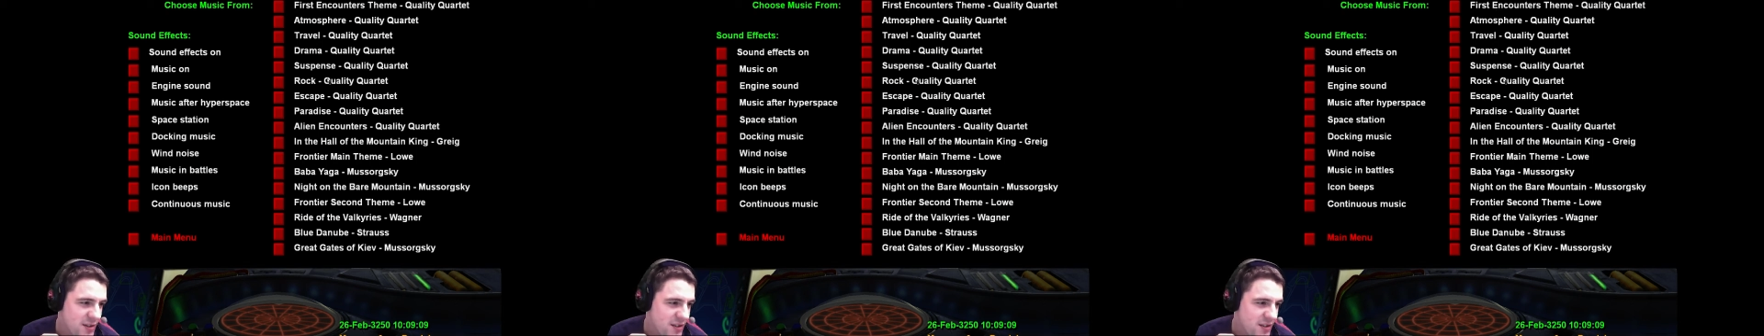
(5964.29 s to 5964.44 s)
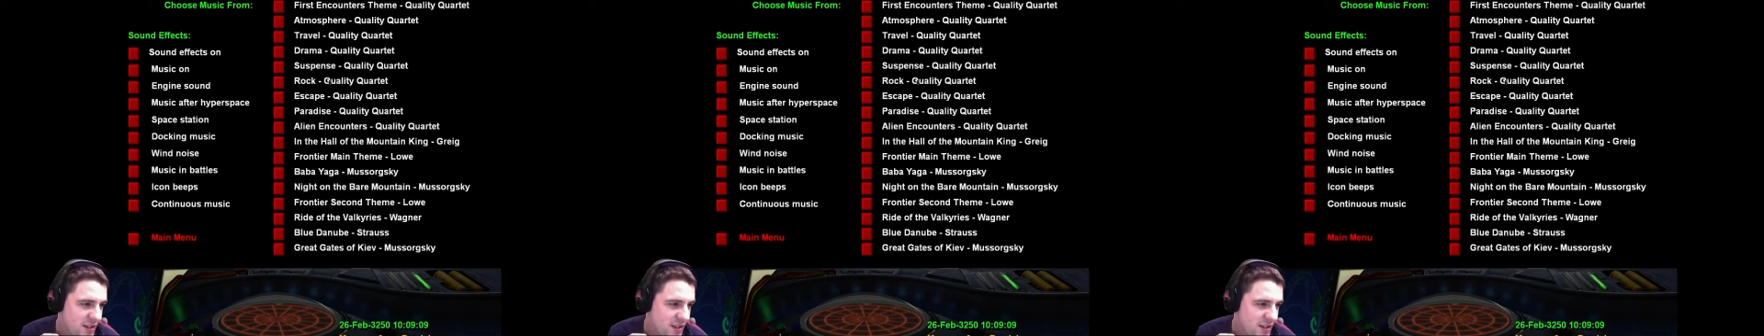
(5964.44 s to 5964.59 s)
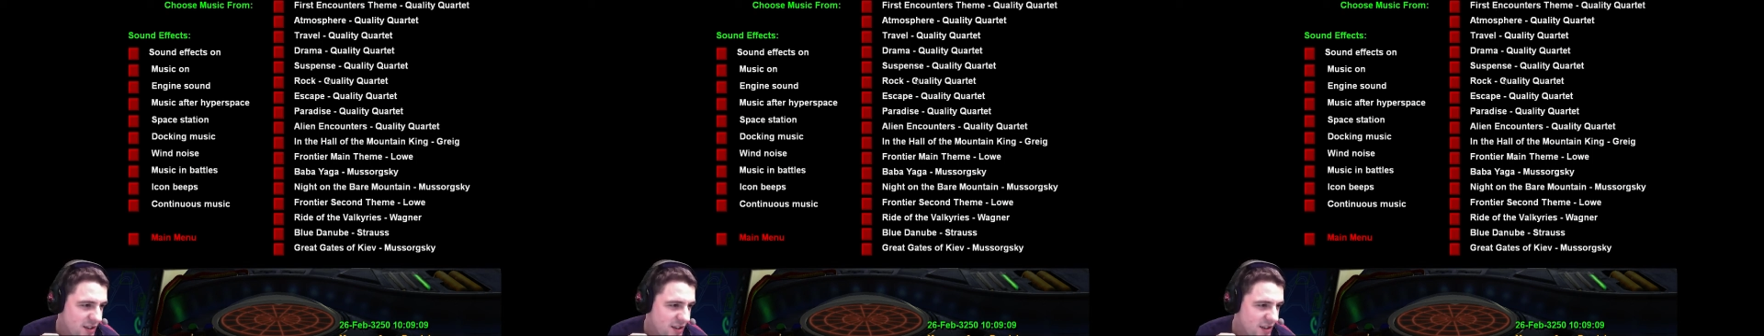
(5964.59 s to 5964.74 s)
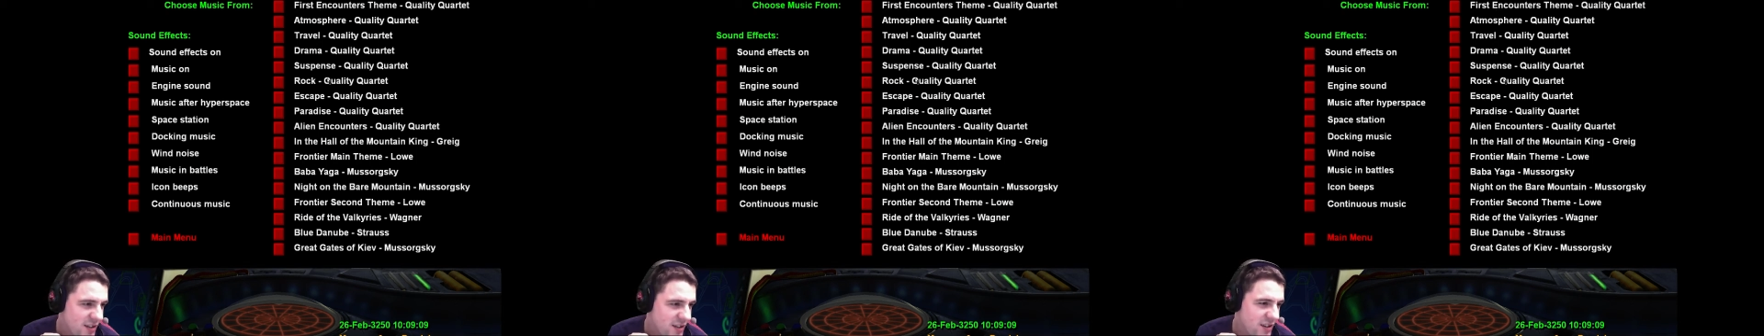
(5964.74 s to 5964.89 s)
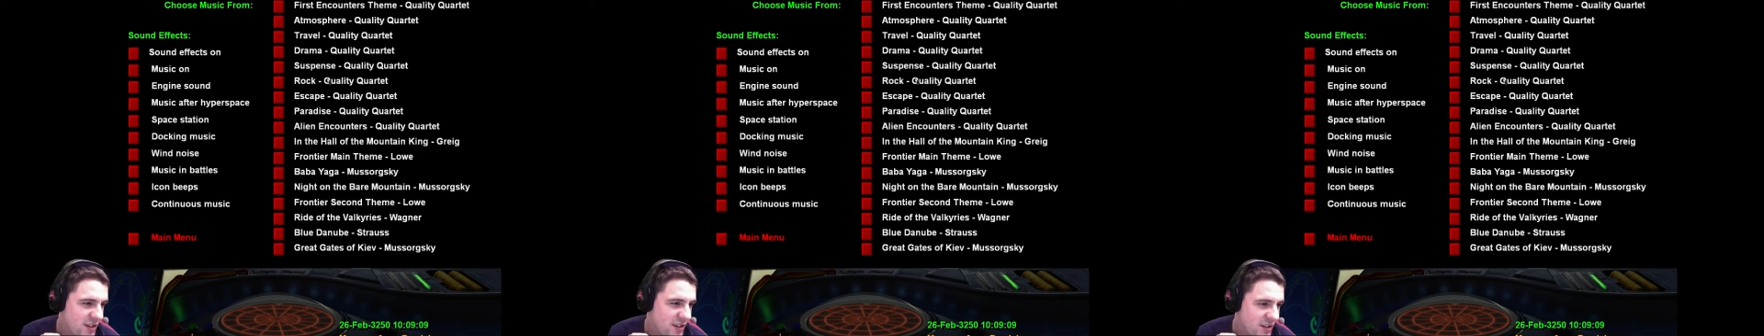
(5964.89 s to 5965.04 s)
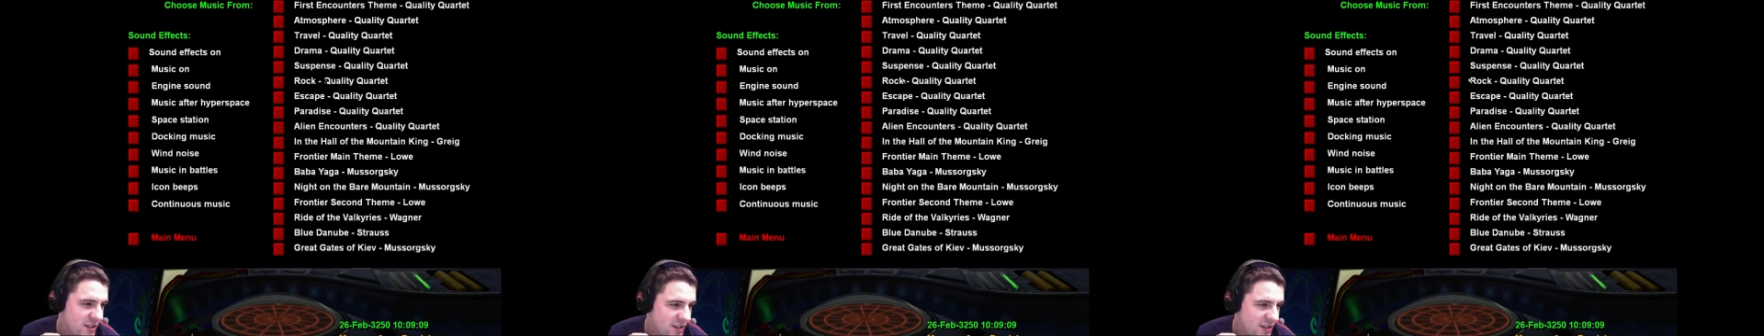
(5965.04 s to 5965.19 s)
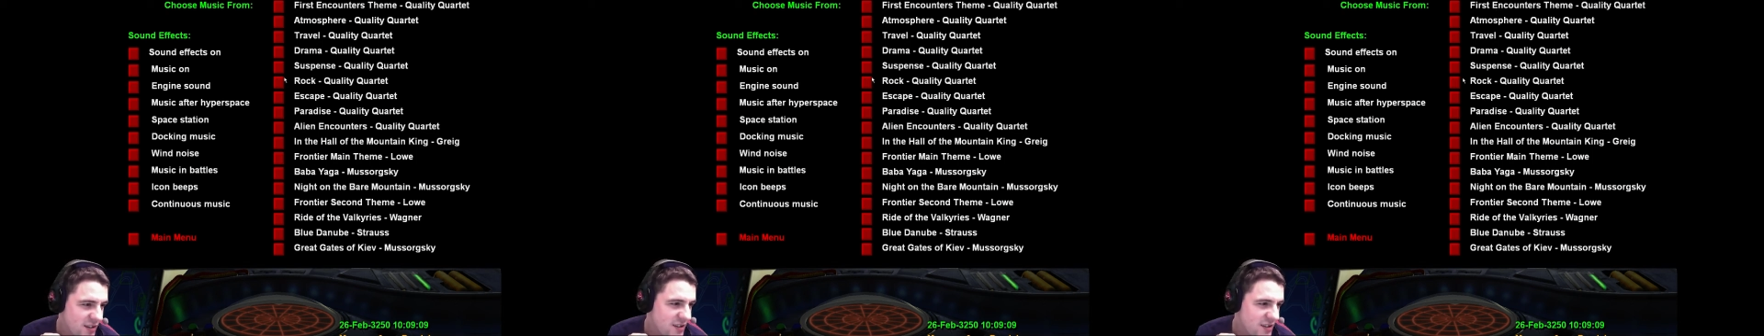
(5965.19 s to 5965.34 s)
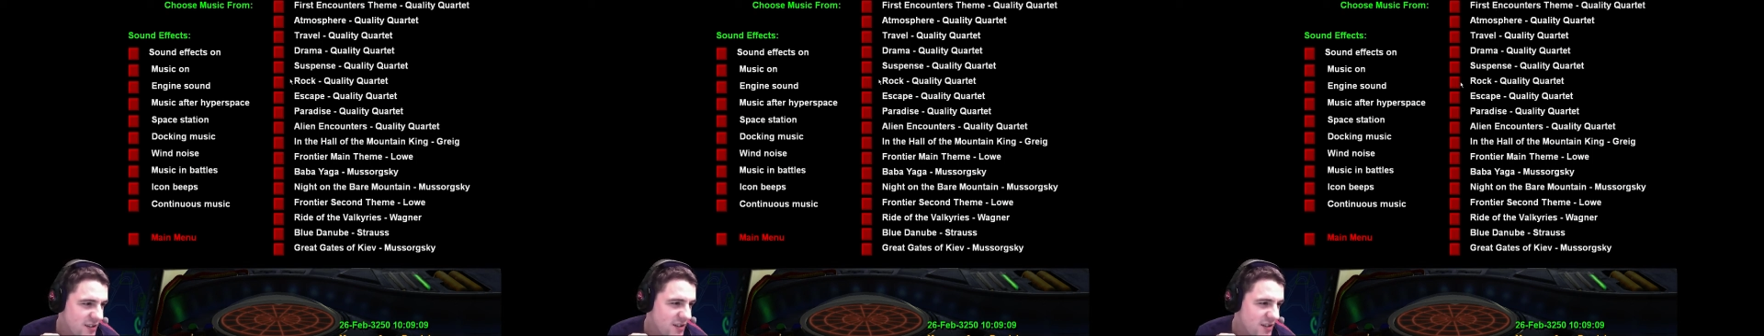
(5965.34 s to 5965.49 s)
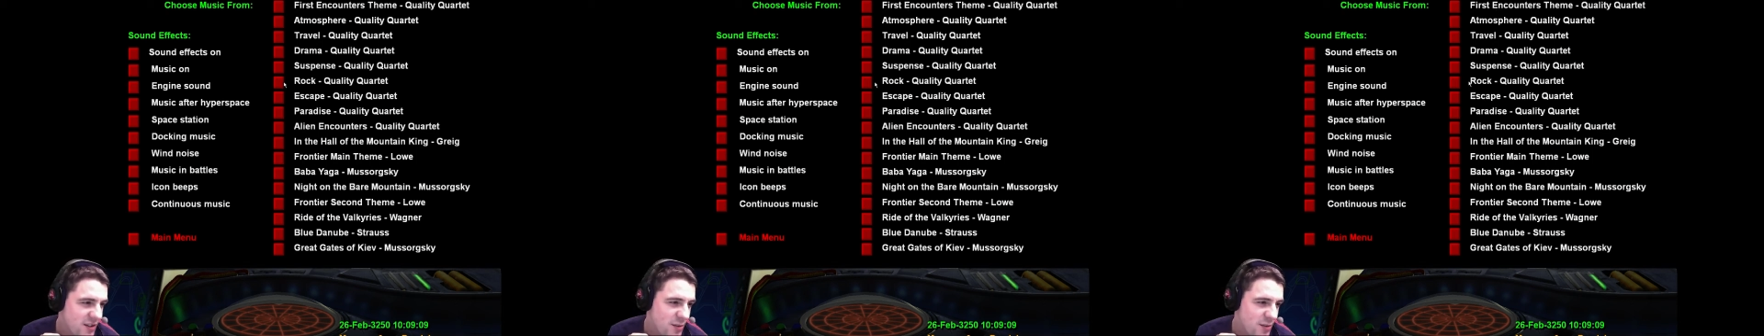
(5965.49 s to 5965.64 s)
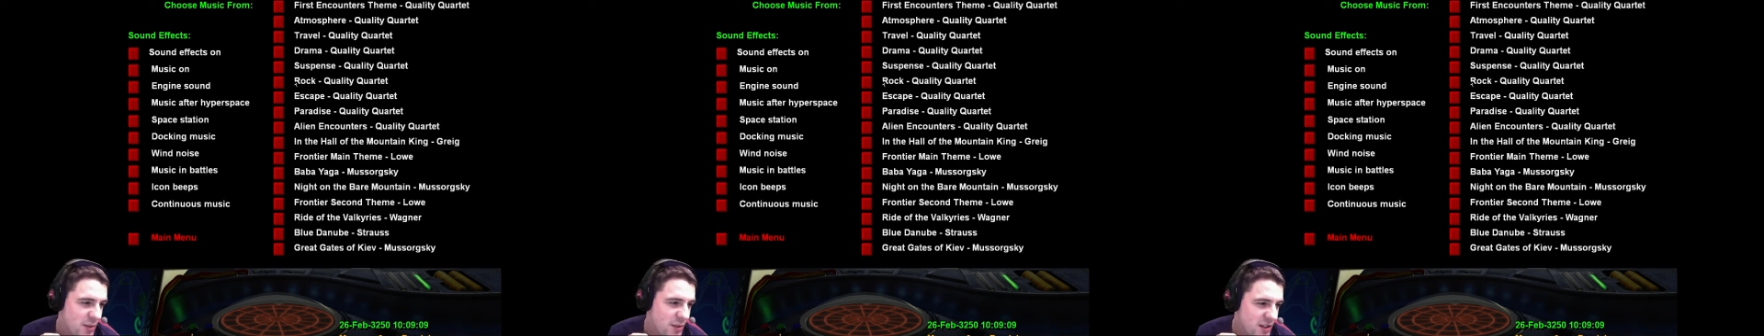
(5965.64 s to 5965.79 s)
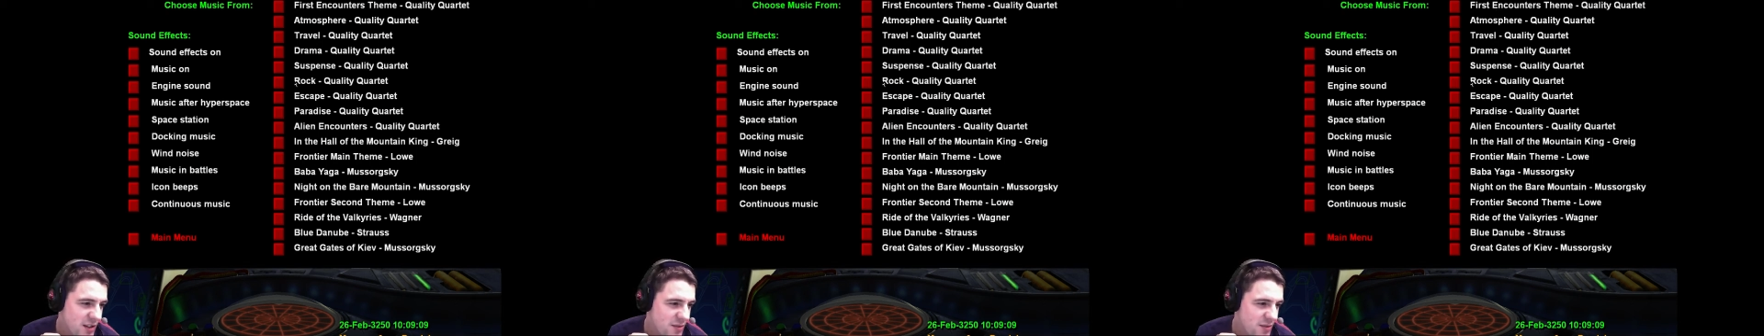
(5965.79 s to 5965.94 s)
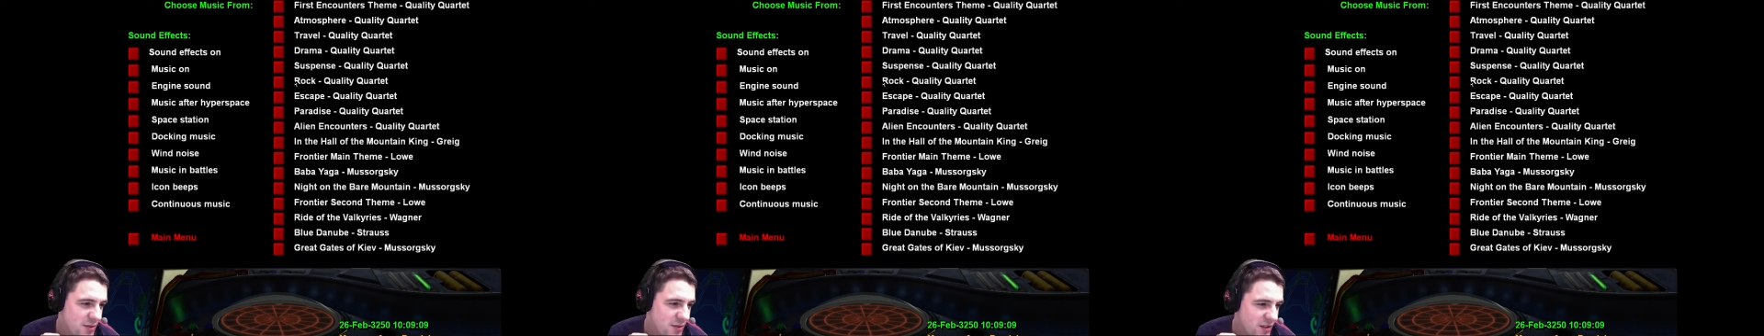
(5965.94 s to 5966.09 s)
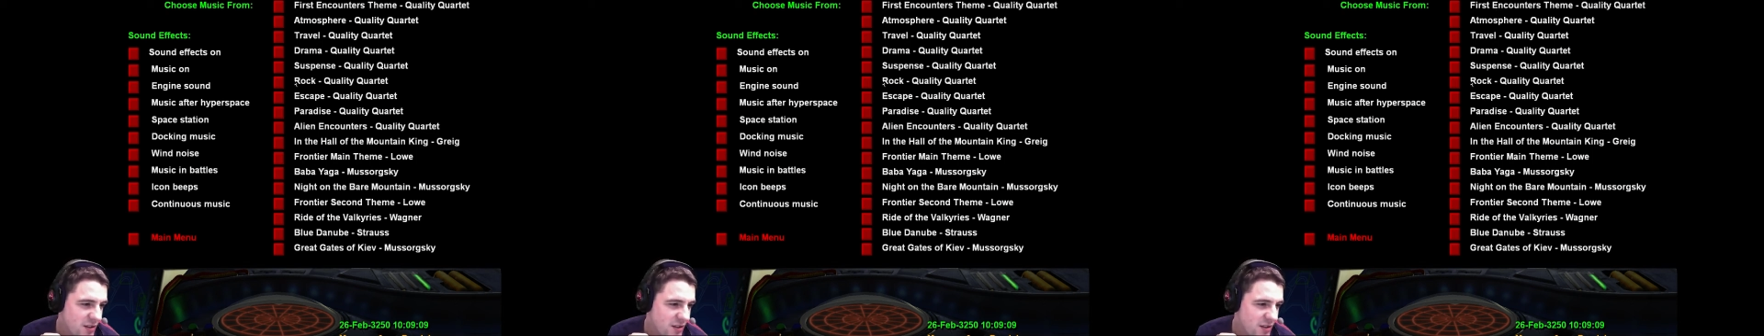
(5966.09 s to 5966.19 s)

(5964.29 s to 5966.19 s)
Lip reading: It's got to be this one.